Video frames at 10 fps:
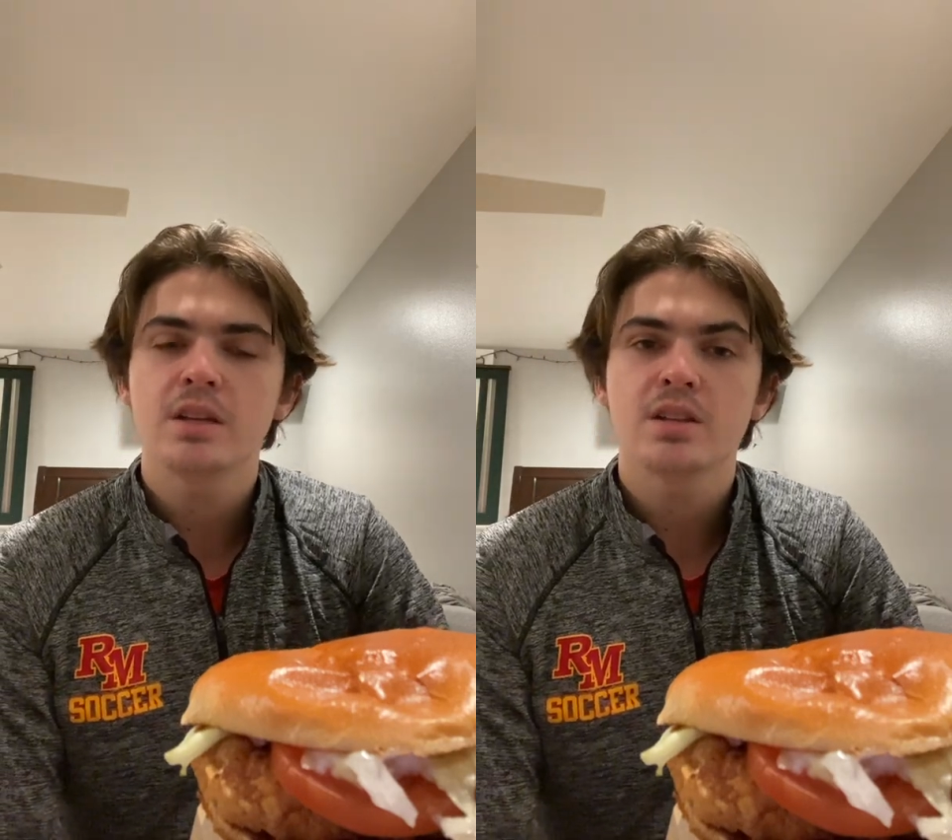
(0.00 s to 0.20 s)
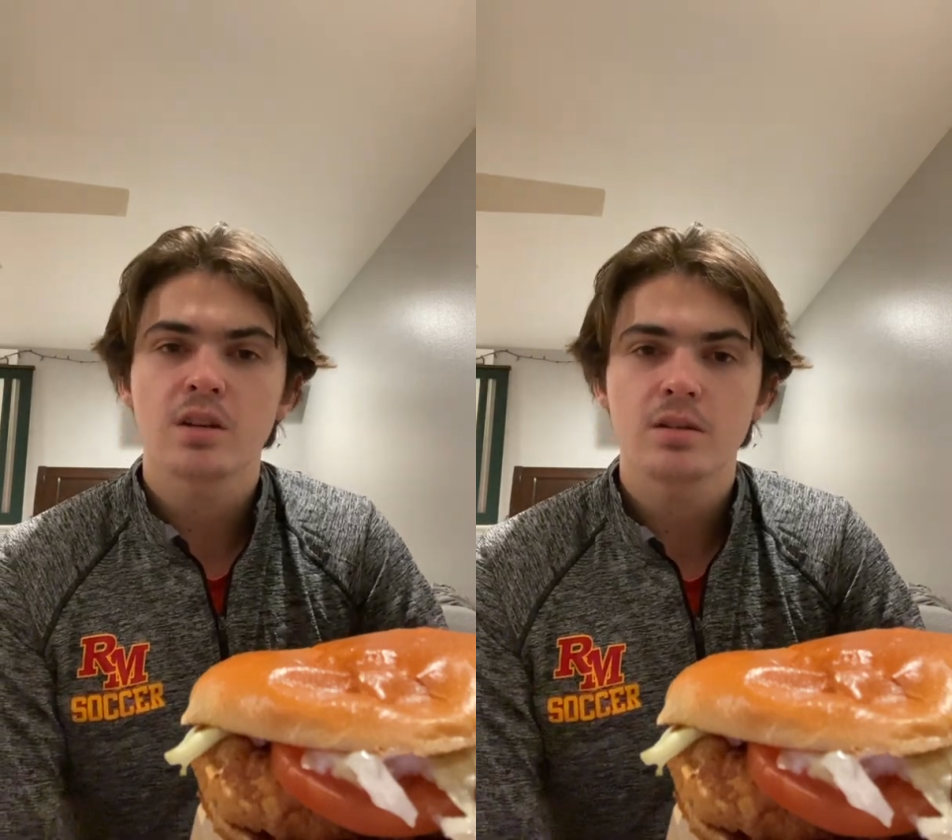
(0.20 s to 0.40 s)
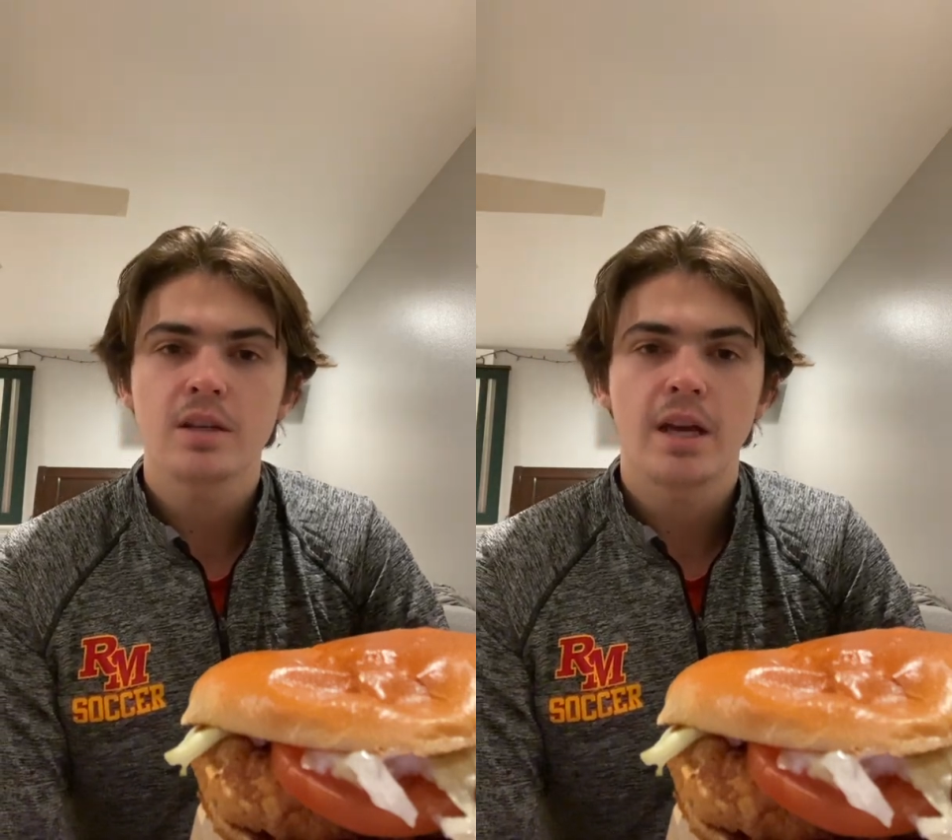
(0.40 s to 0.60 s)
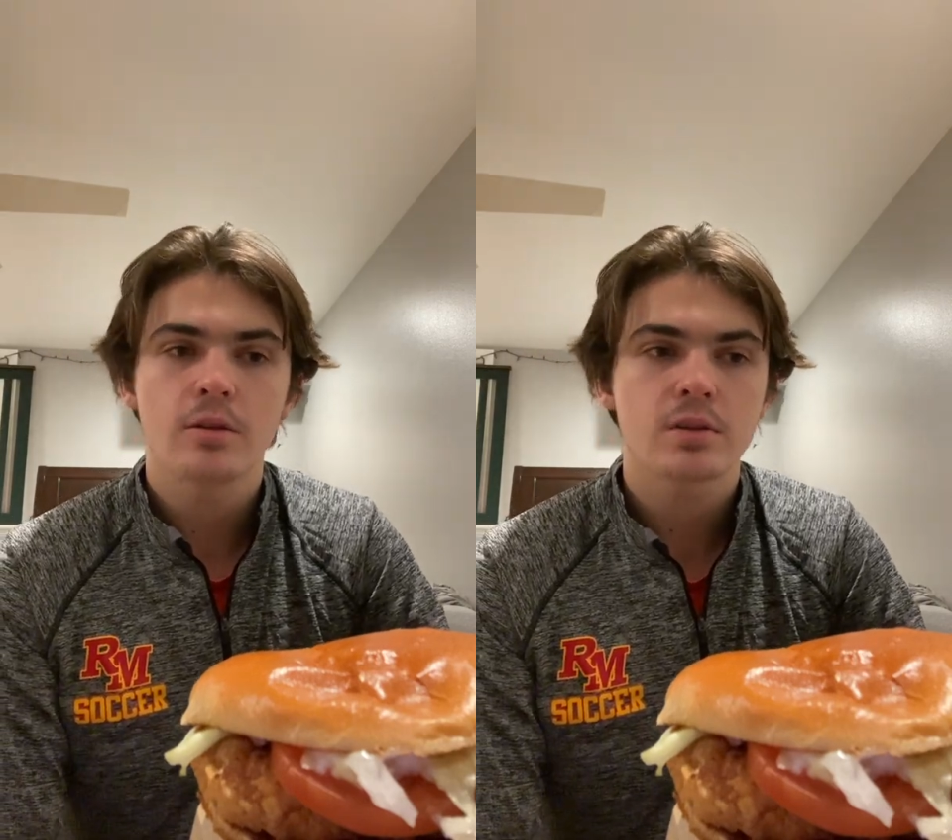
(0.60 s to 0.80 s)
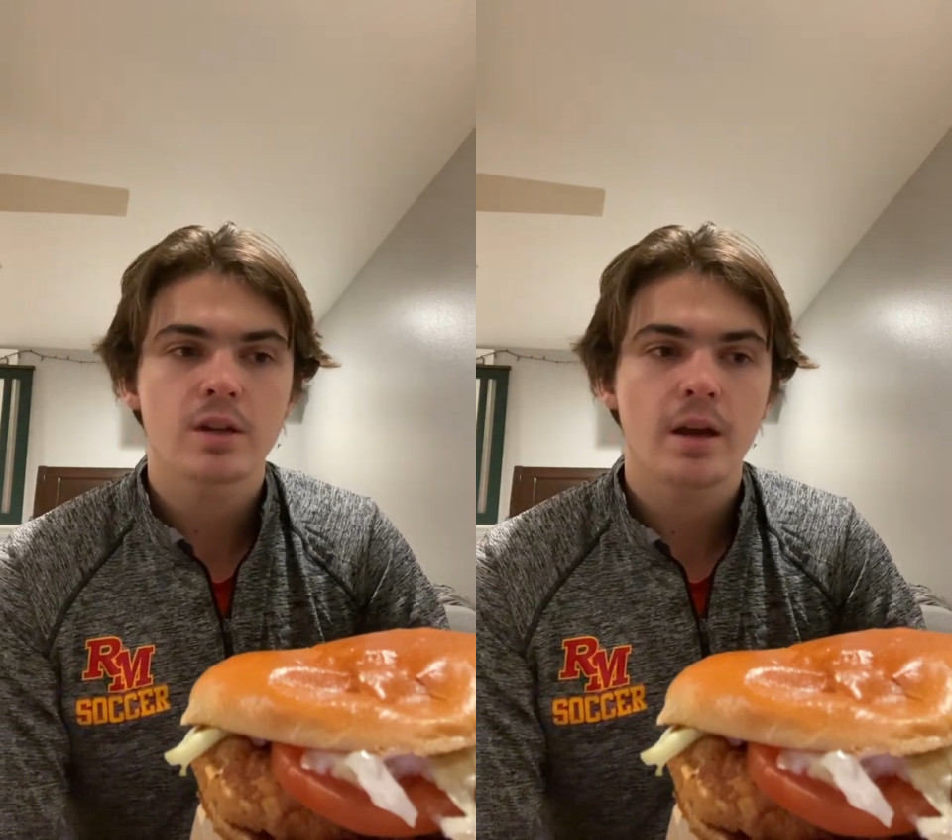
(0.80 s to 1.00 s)
salty
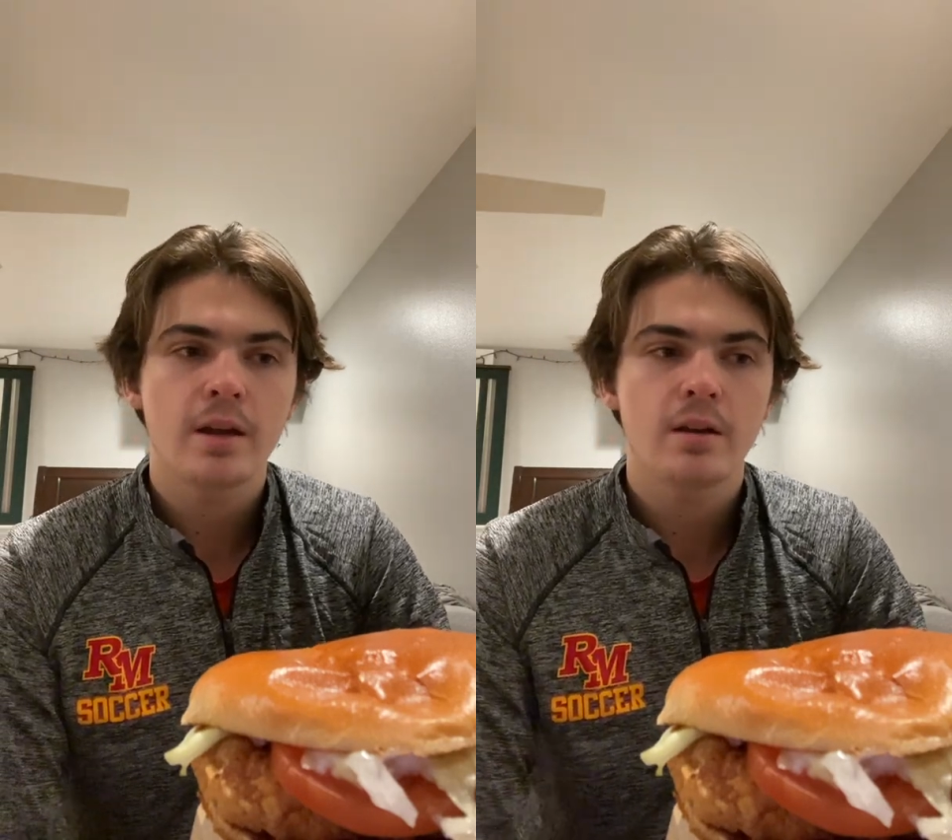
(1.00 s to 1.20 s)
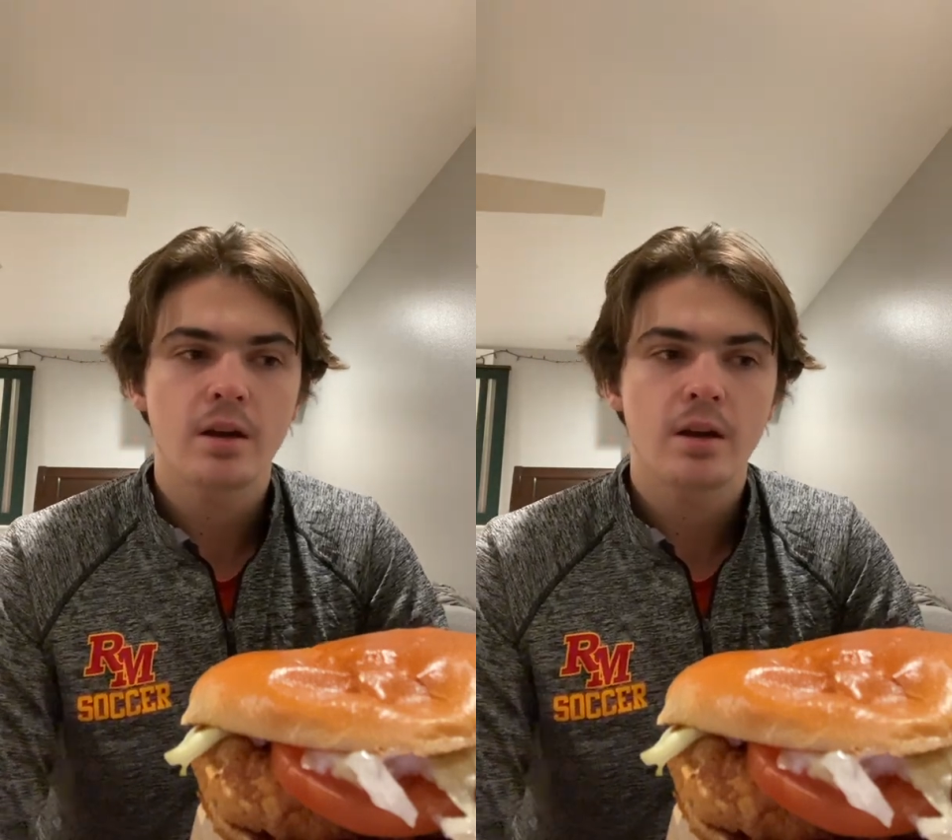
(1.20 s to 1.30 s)
outside.